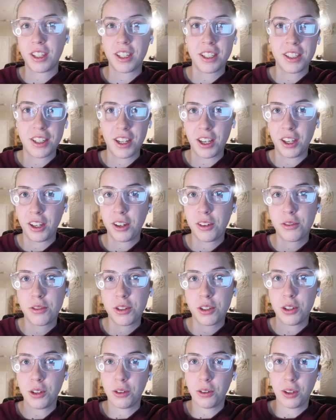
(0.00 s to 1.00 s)
continue
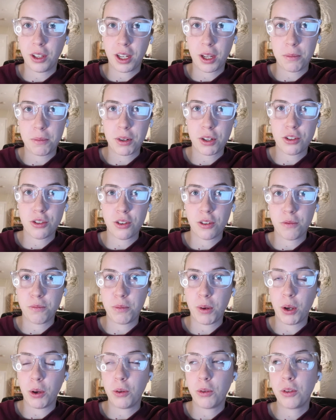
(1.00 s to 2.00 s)
to do a mixture of
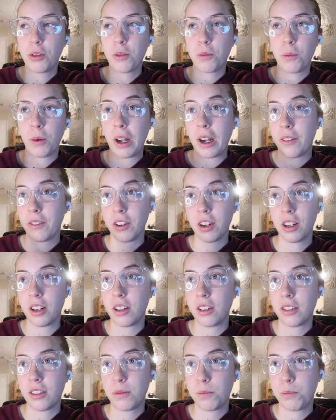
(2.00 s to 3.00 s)
both whenever,
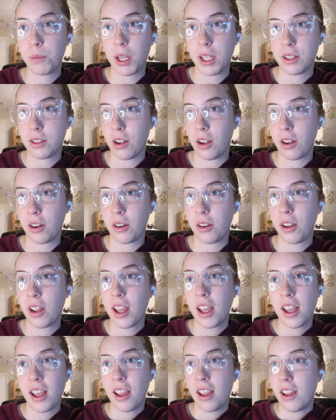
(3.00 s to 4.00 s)
based on
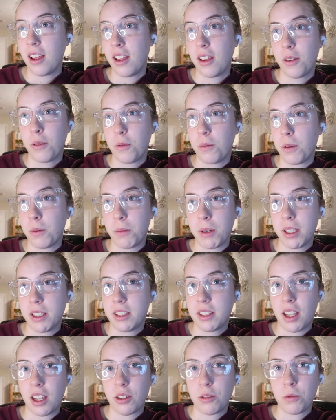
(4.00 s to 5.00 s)
what my
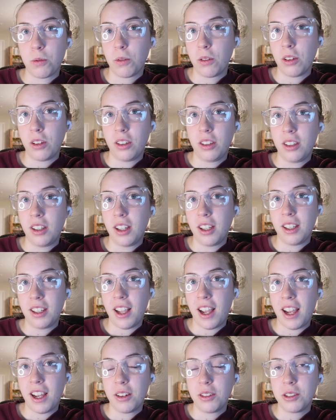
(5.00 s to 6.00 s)
schedule
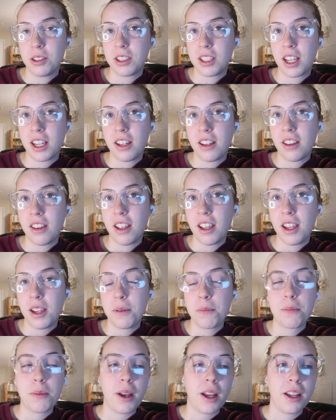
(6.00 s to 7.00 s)
allows, kind of
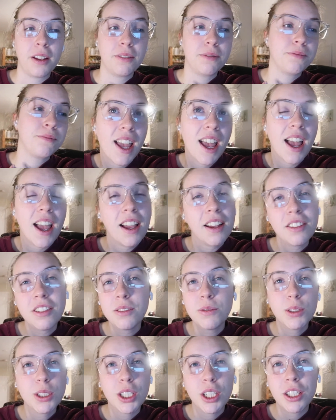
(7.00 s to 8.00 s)
thing. But I'm
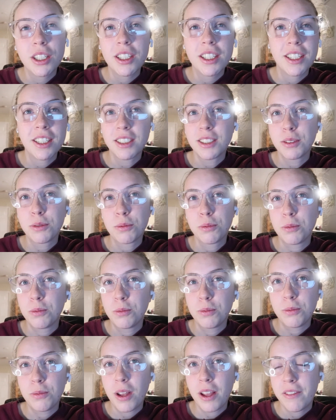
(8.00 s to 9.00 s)
just curious
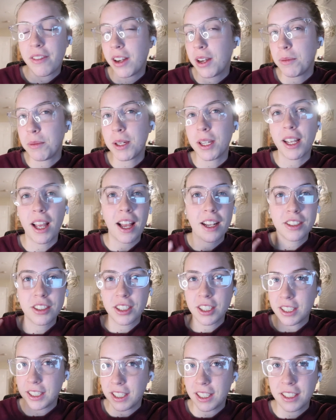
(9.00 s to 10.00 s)
if anybody
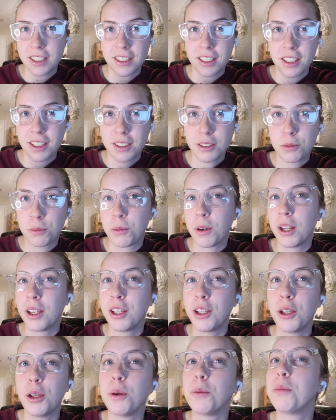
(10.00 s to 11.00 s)
actually sees this, what
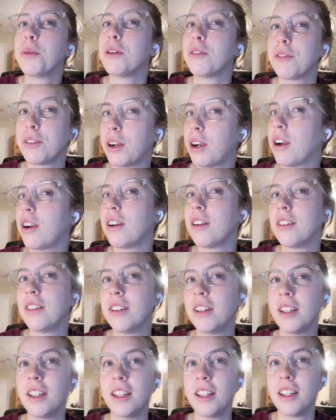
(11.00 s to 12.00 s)
you prefer
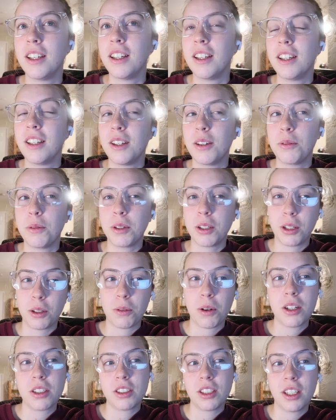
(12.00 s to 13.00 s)
when you're
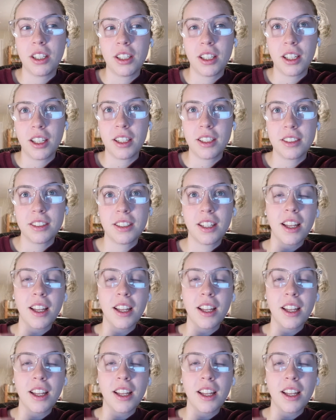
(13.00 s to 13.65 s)
watching things.